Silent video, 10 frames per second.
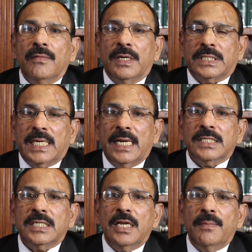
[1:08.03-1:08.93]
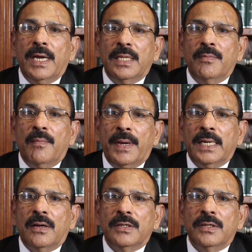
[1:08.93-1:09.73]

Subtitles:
was cancelled by the Mumbai